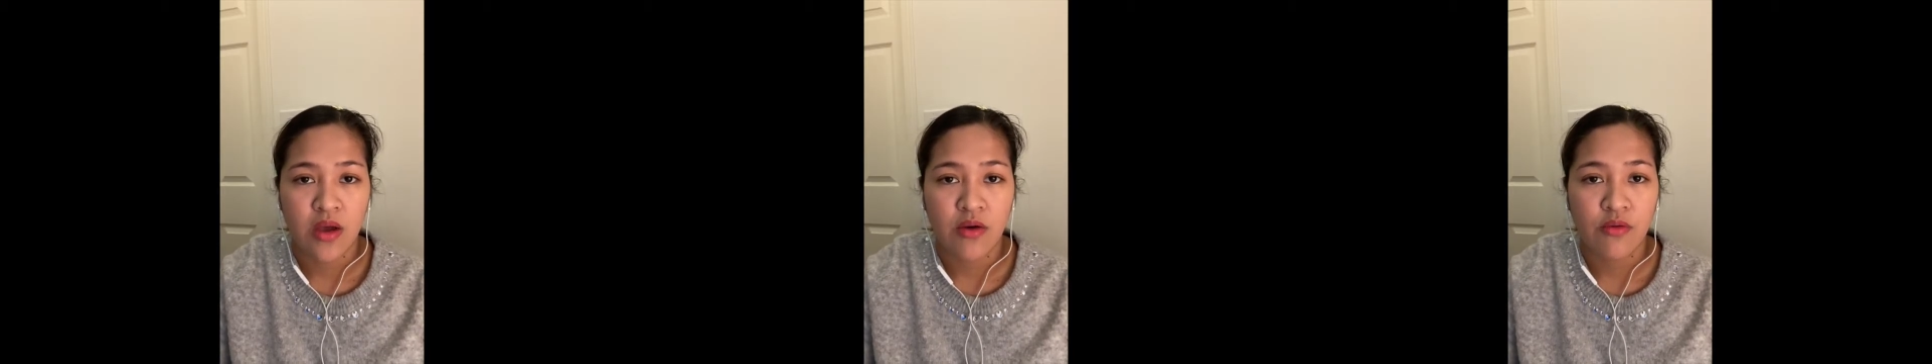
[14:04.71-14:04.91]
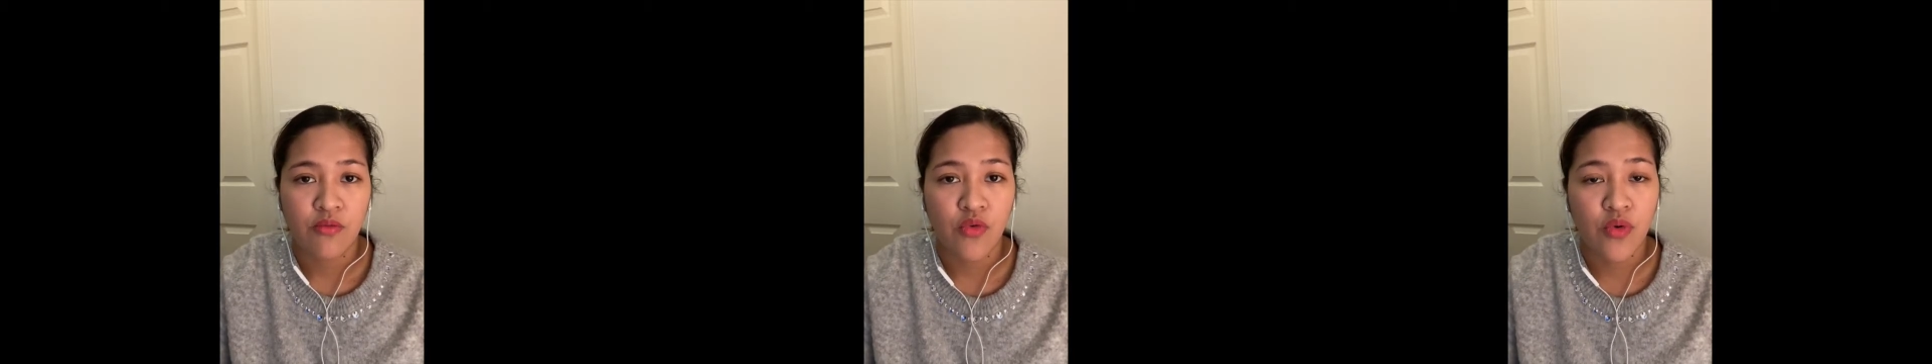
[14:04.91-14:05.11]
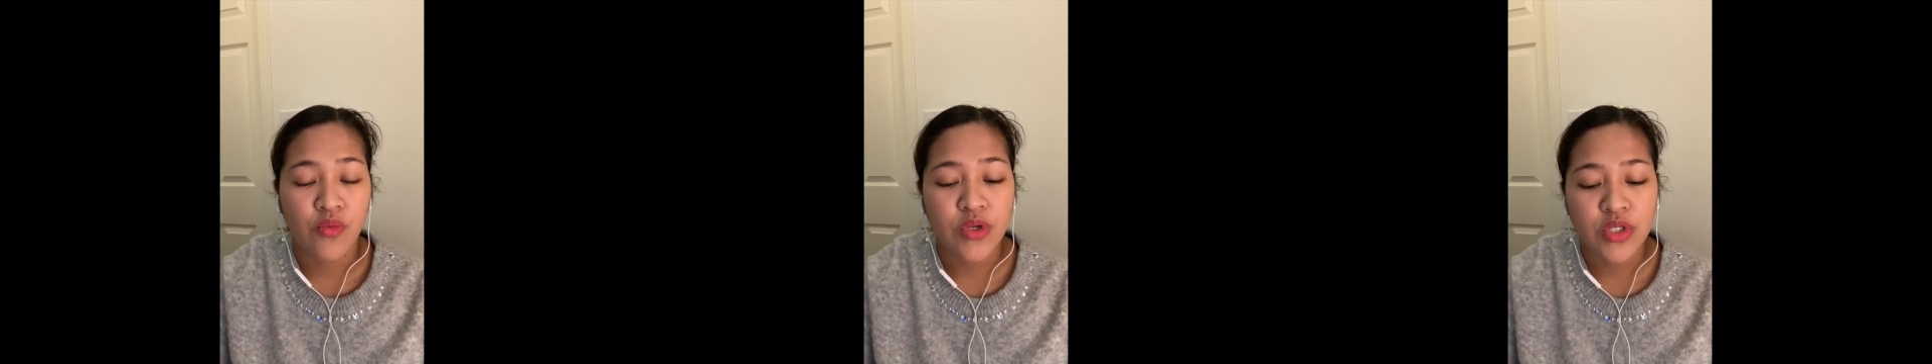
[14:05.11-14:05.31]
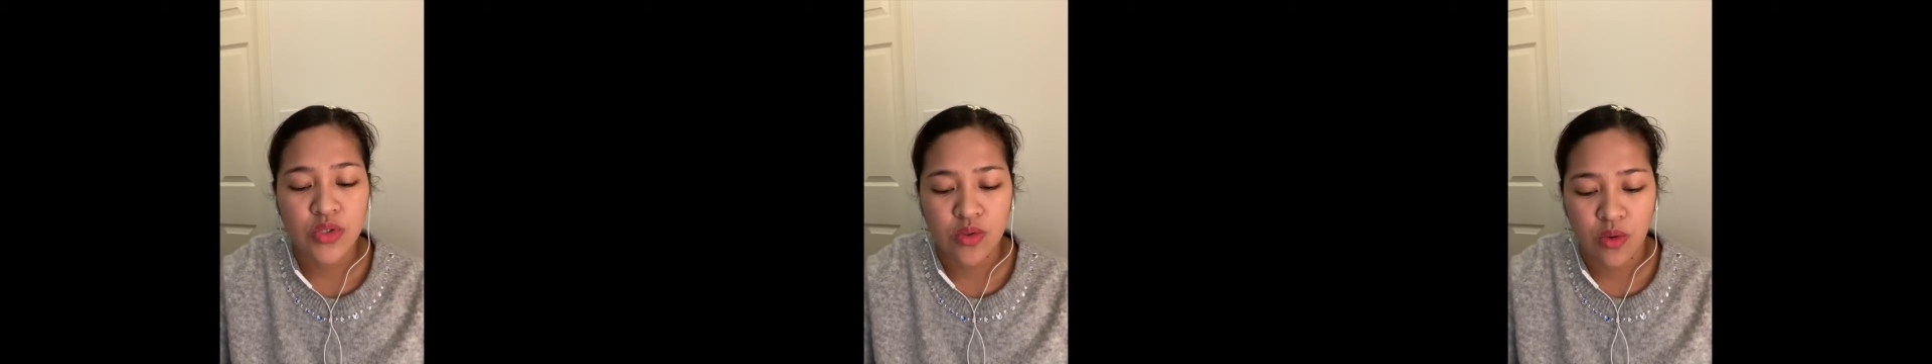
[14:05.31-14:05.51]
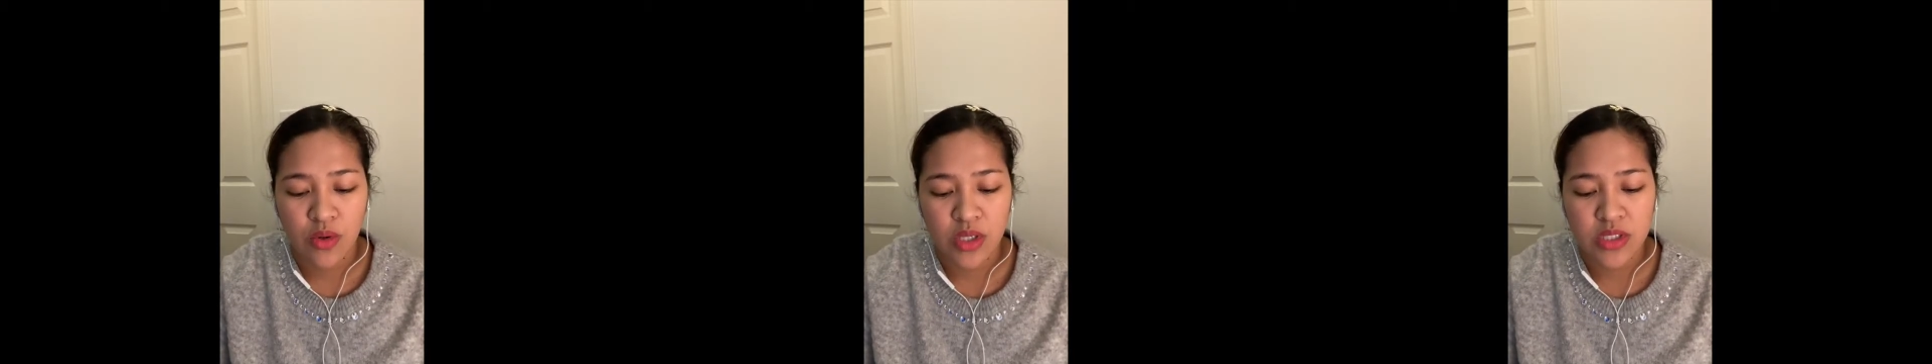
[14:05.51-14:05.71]
For
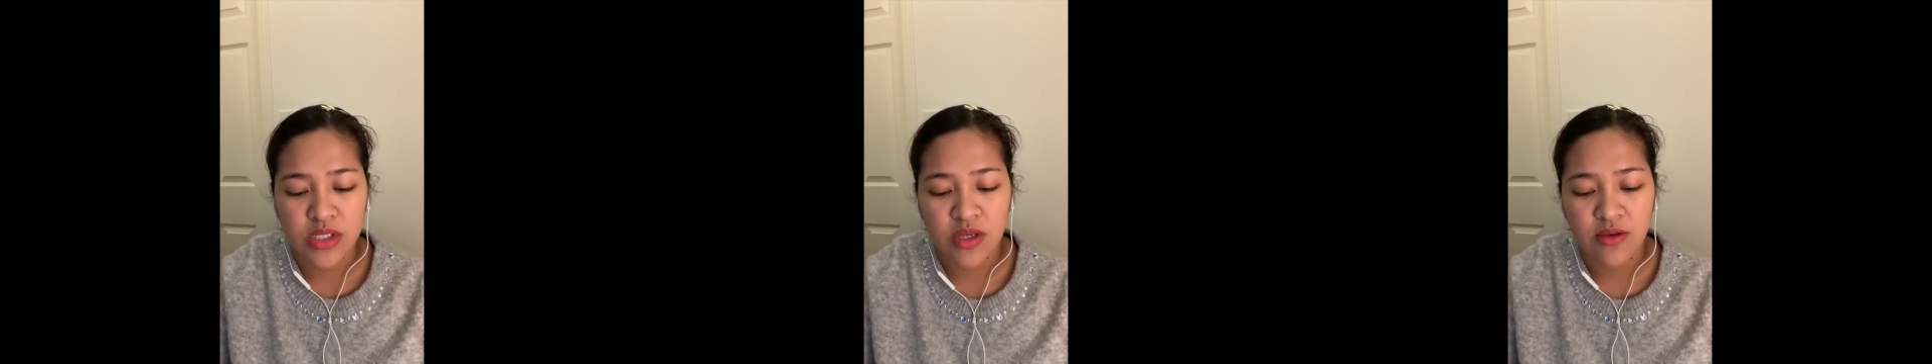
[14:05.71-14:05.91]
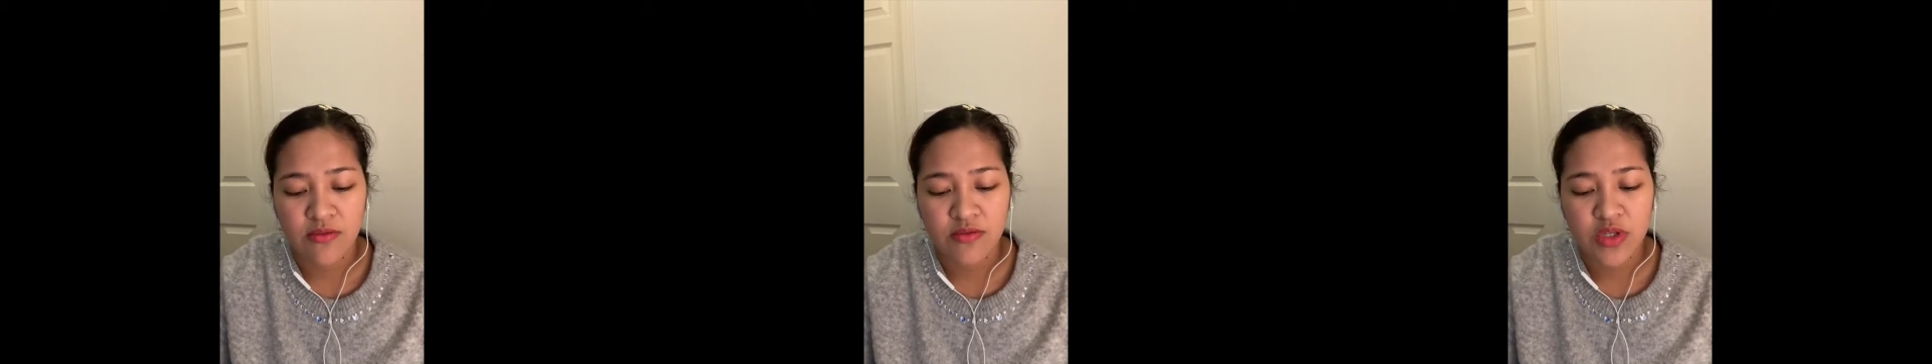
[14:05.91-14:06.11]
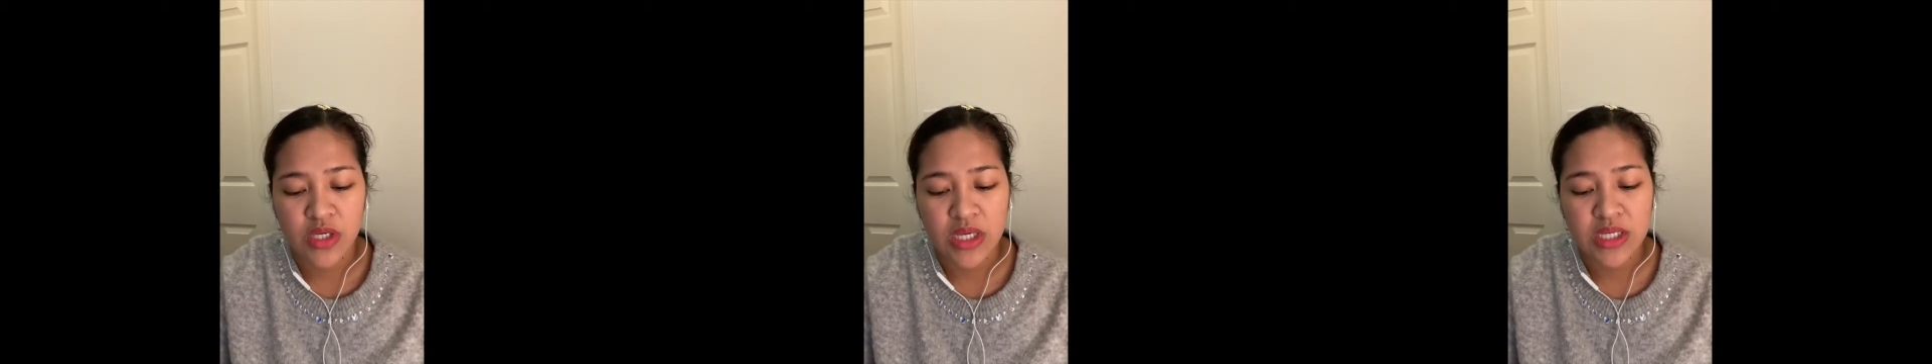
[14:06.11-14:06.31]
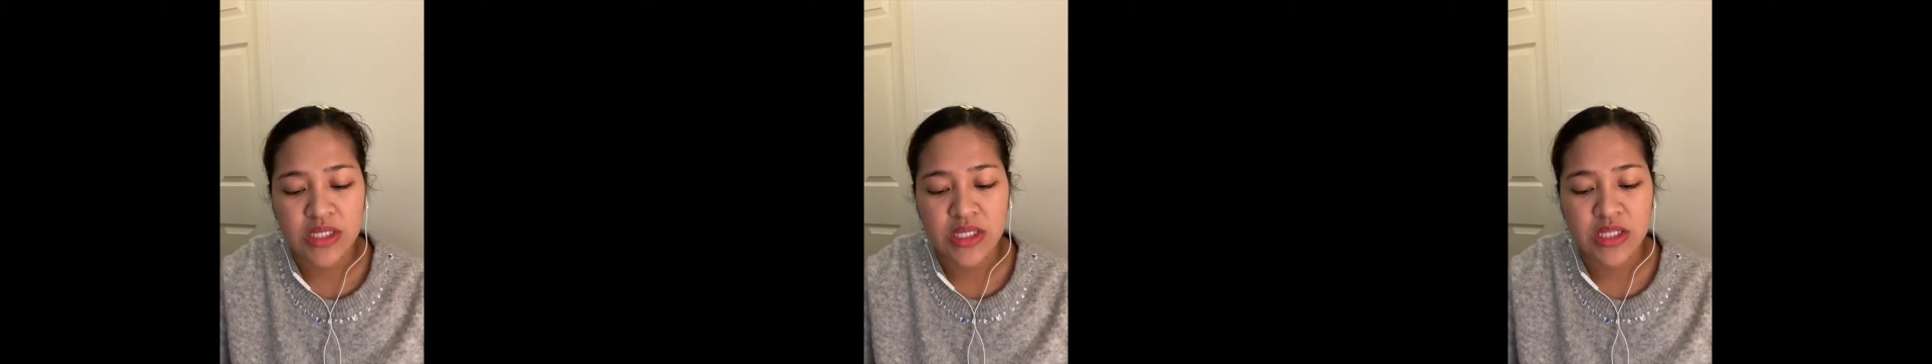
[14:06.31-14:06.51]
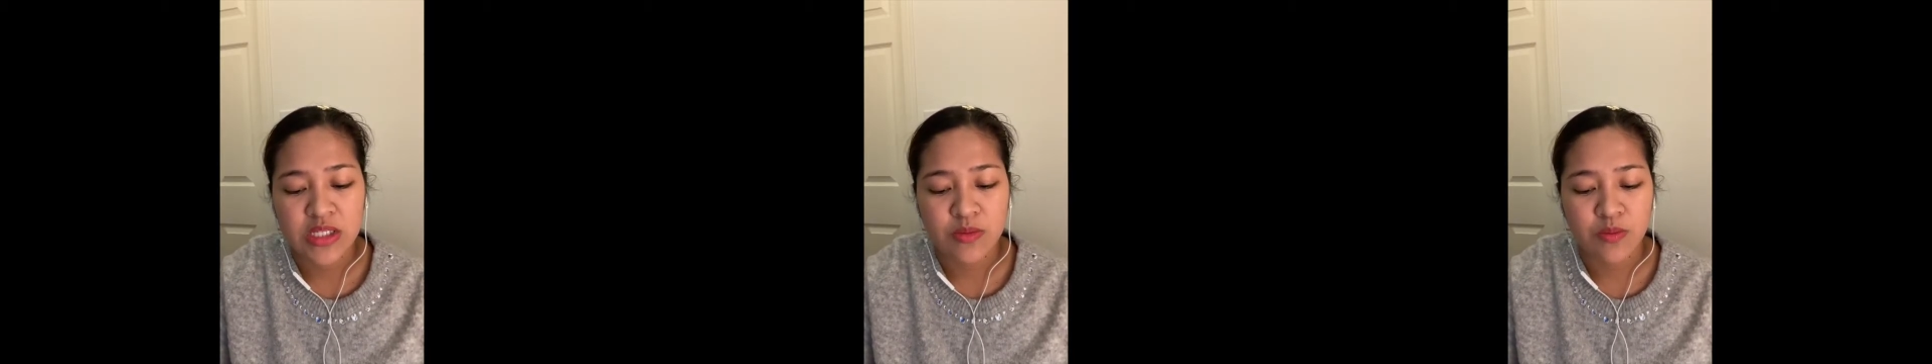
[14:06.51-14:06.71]
restorative, she is
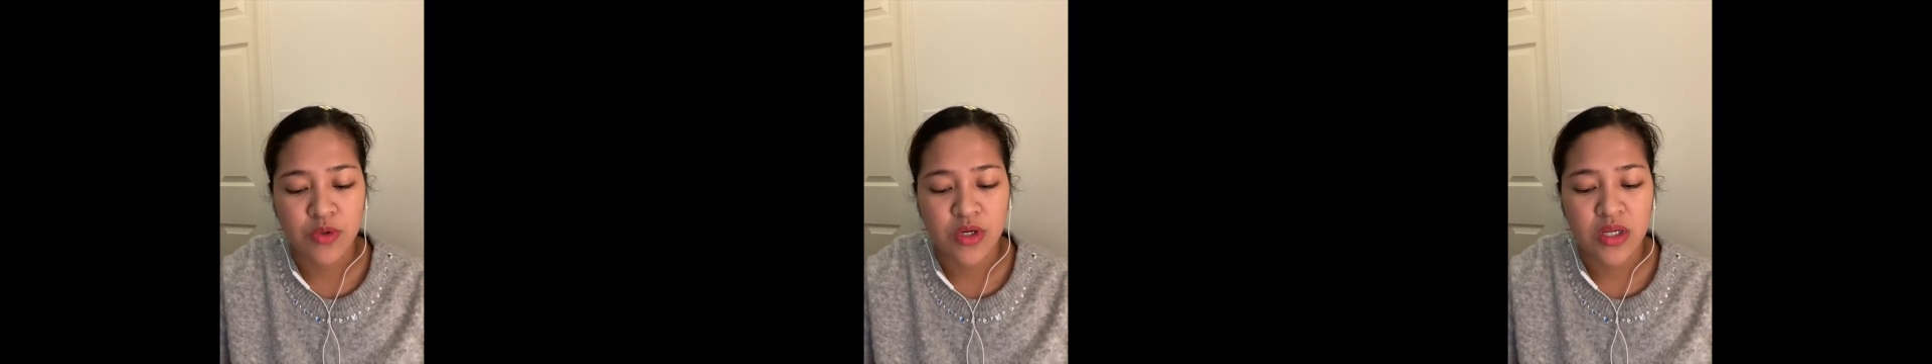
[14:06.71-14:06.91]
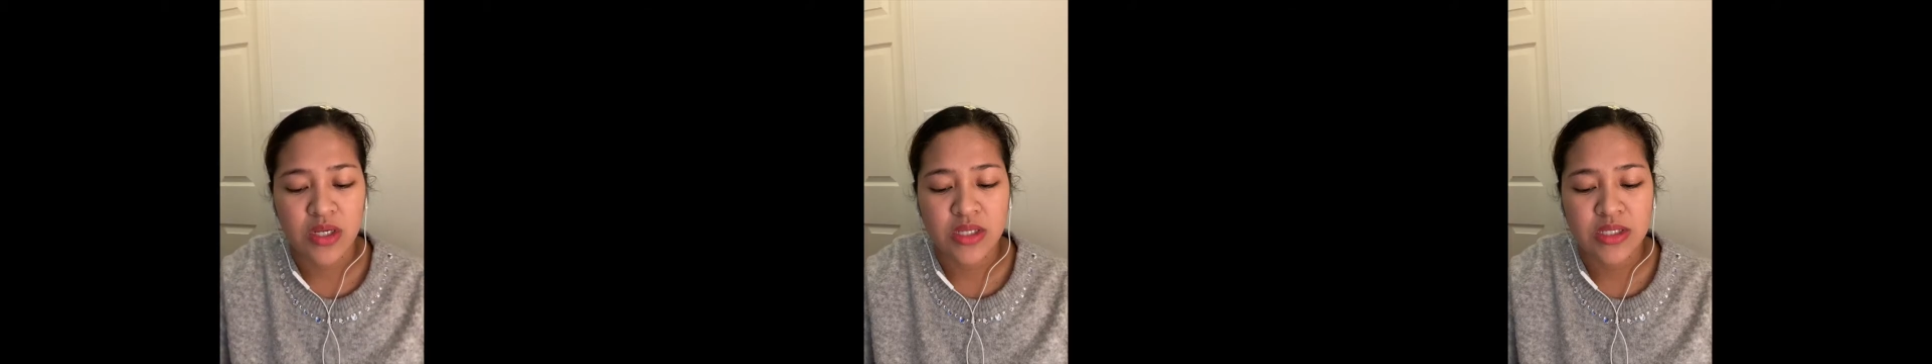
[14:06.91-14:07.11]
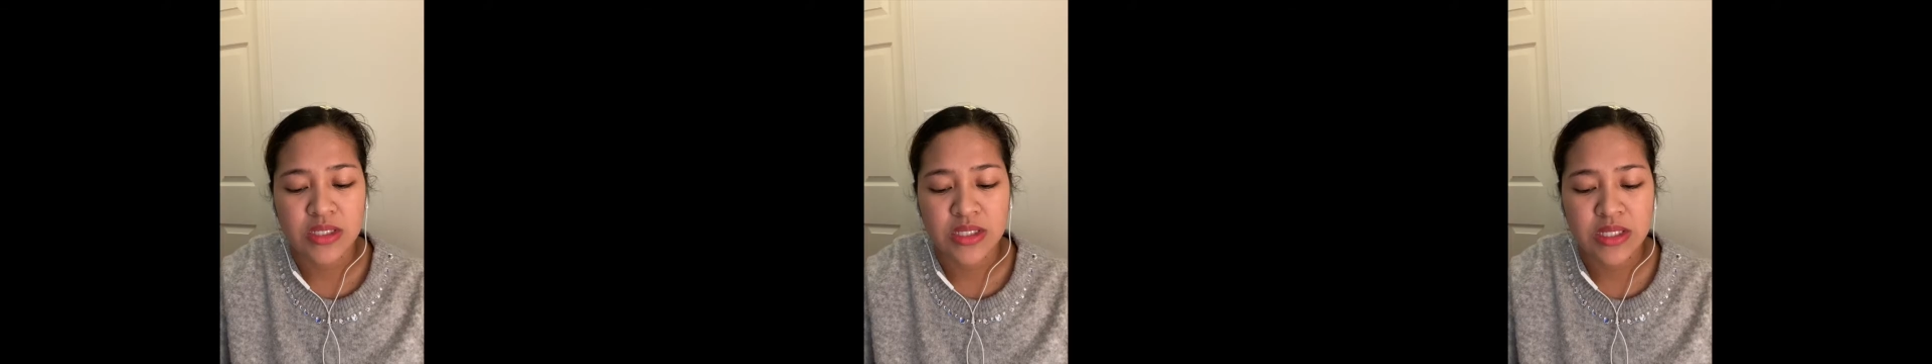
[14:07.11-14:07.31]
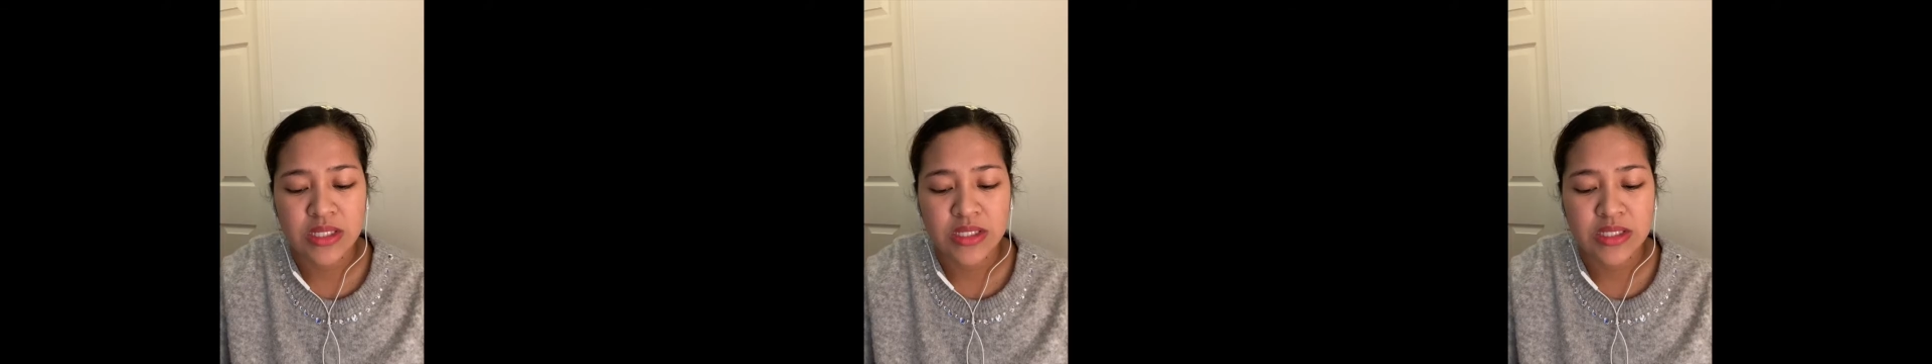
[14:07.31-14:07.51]
experiencing